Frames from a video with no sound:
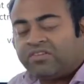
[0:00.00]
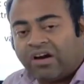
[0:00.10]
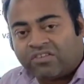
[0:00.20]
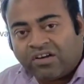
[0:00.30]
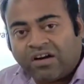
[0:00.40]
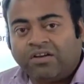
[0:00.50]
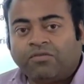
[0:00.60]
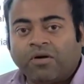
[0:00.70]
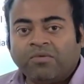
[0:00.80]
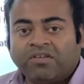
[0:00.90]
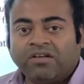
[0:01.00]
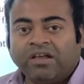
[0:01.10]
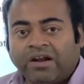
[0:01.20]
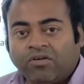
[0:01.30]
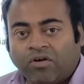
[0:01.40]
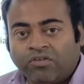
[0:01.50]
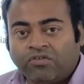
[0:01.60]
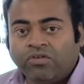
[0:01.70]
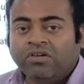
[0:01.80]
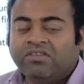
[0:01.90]
structural deformation and
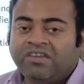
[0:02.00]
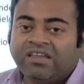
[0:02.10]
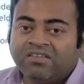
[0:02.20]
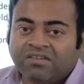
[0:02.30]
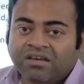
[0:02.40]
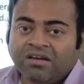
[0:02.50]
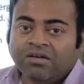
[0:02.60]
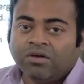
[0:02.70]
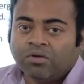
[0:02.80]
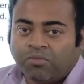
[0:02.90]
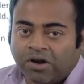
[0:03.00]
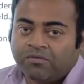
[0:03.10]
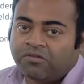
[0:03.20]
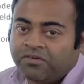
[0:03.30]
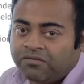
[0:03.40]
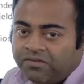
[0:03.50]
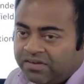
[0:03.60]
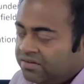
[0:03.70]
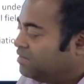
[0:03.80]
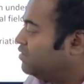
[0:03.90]
also change in polymorphic
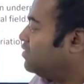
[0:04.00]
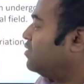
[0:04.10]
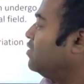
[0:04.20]
phases.